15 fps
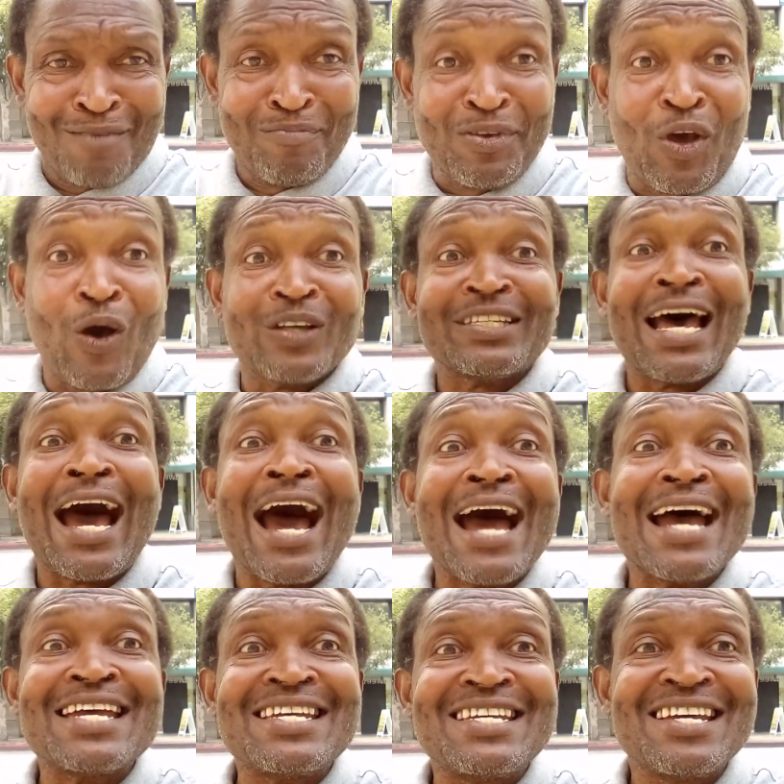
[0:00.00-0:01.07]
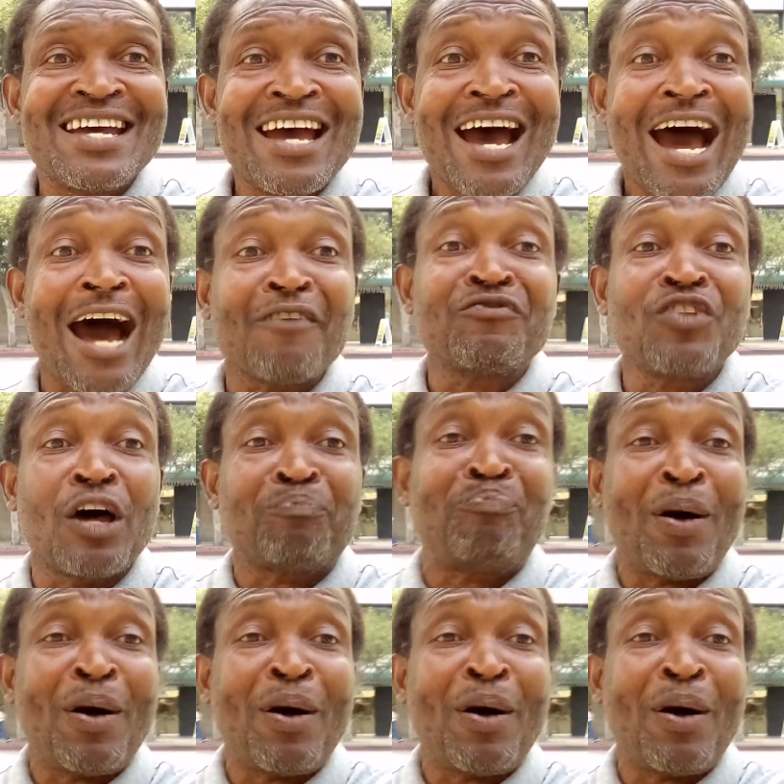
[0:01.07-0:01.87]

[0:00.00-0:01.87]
because I have not